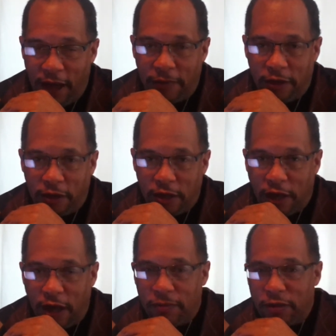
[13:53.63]
I'm looking to
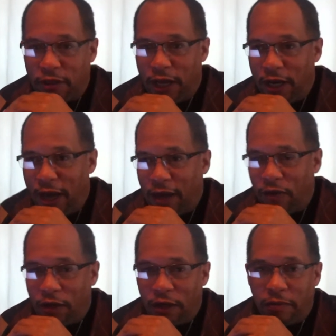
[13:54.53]
accomplish that not
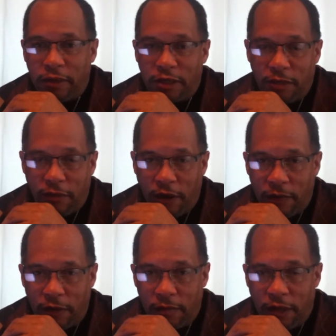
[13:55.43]
only in the police
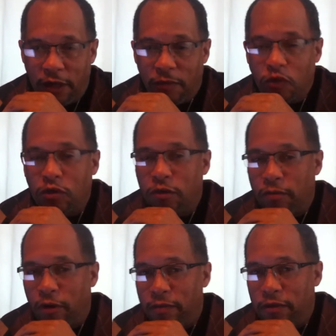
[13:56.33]
department, but in most of the
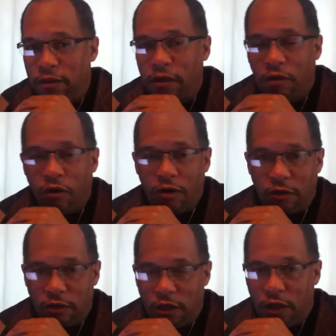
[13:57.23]
departments across
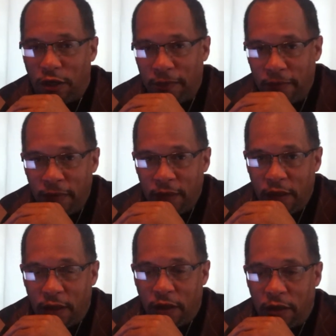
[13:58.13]
the city.
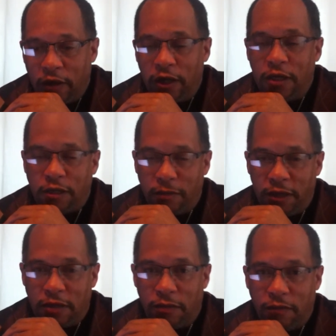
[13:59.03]
There needs to
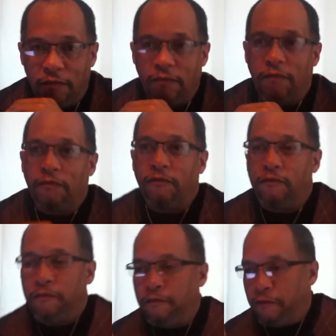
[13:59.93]
be some
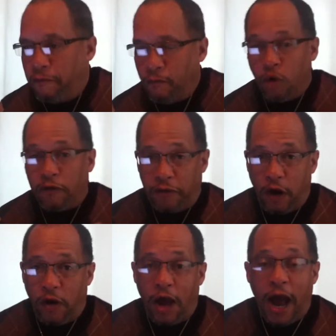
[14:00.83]
more
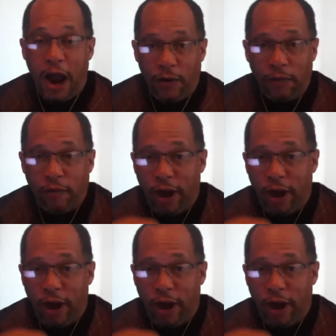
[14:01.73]
fairer hiring